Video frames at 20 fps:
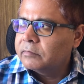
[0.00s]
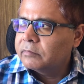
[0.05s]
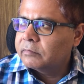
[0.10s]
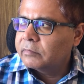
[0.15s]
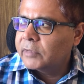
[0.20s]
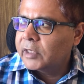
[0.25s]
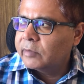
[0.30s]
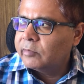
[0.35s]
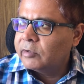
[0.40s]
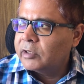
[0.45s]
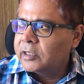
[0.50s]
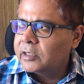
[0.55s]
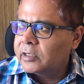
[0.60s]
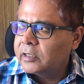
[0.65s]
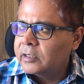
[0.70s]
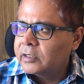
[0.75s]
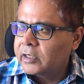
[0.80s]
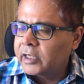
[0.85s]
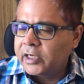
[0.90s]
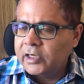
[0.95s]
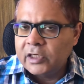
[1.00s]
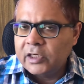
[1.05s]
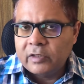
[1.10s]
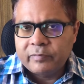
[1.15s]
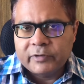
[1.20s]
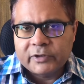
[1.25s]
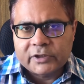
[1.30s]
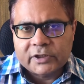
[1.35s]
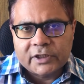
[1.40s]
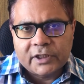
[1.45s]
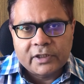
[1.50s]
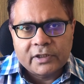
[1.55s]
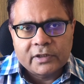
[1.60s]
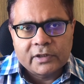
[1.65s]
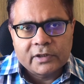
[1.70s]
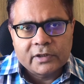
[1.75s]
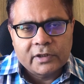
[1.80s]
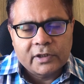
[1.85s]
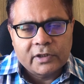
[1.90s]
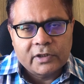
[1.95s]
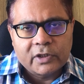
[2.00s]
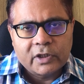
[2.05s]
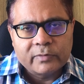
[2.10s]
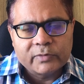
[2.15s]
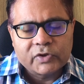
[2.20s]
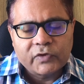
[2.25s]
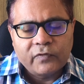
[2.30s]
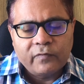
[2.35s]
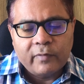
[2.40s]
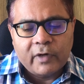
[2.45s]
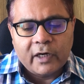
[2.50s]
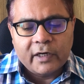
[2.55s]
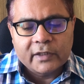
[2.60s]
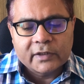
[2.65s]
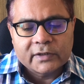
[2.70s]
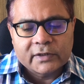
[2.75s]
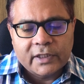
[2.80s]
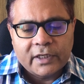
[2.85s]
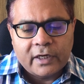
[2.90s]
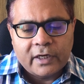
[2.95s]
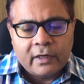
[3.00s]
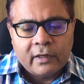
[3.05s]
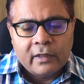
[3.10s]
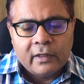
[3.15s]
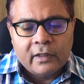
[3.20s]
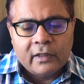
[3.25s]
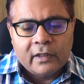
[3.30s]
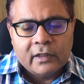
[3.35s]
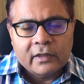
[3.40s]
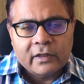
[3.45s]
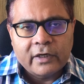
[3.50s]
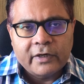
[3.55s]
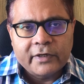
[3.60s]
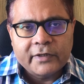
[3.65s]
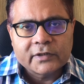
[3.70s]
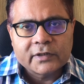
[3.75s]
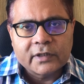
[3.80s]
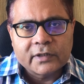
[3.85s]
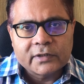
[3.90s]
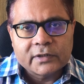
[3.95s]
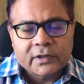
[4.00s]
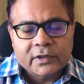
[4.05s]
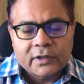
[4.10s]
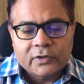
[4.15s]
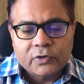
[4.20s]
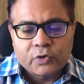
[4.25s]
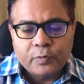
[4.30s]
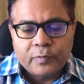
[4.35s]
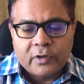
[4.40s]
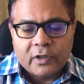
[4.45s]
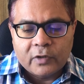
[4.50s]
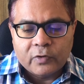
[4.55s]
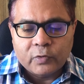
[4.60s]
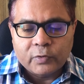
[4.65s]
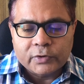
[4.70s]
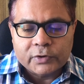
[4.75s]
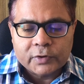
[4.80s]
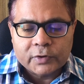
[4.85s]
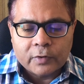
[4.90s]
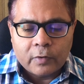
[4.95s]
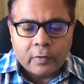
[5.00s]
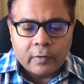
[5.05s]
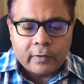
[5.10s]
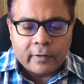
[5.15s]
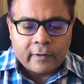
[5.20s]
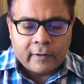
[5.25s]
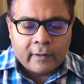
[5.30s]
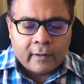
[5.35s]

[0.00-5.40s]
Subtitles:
maybe 90% in terms of marks, then that is considered to be a good score.